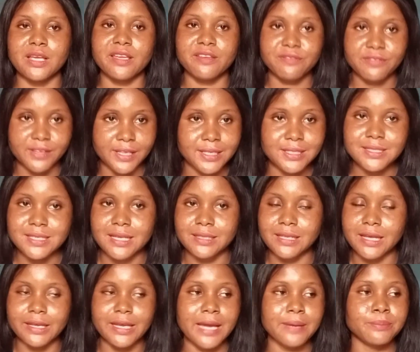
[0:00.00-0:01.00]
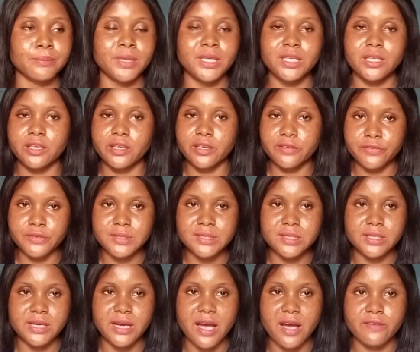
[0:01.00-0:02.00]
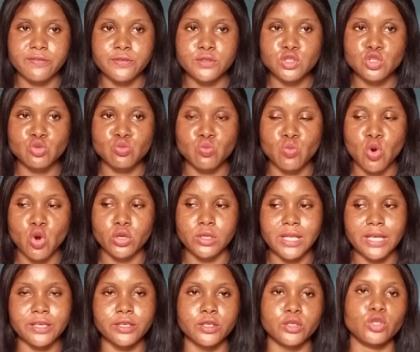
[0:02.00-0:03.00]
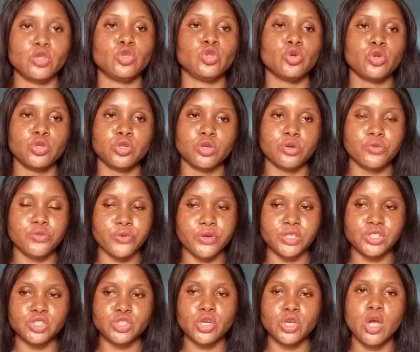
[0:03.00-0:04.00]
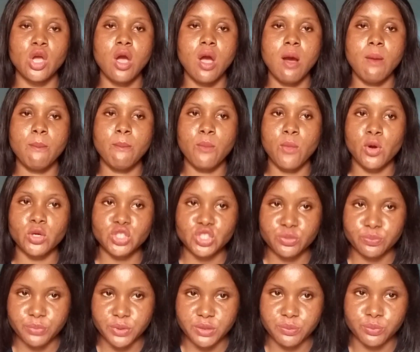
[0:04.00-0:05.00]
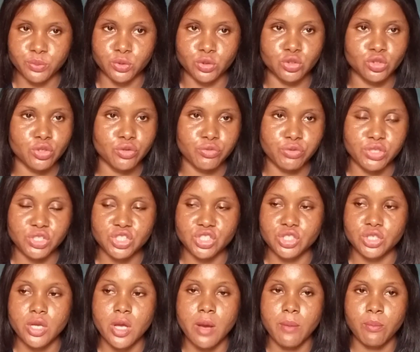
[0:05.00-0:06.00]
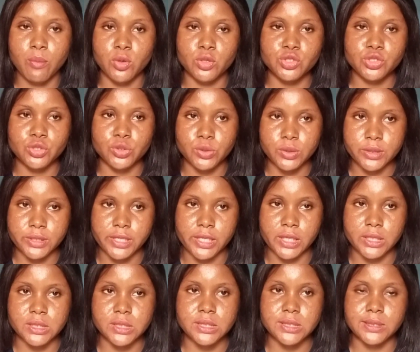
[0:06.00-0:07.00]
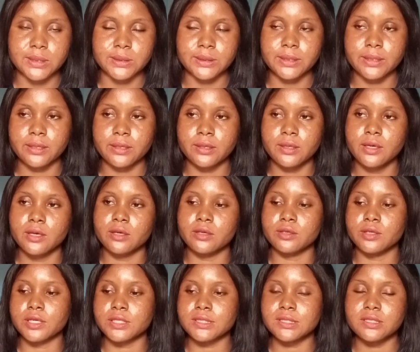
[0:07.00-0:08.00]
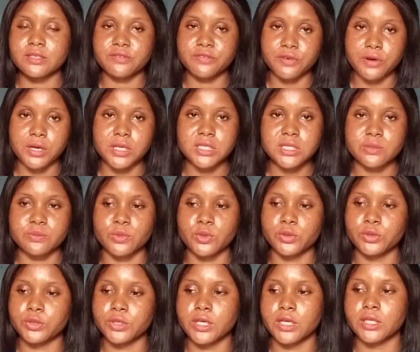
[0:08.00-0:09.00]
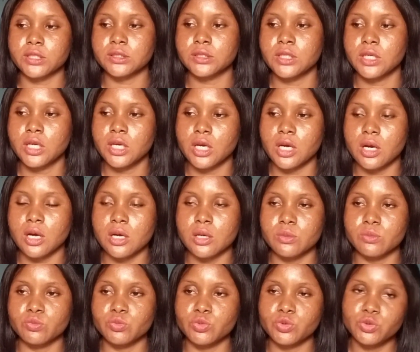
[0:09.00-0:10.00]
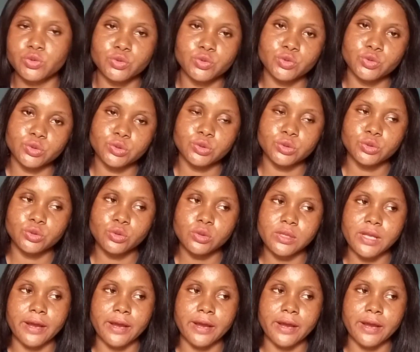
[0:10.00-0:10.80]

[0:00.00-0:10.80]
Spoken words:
influencer. Like, I mean, if you still have small, like, you don't reach much people, you don't reach much audience. Okay, you are still very small, you can do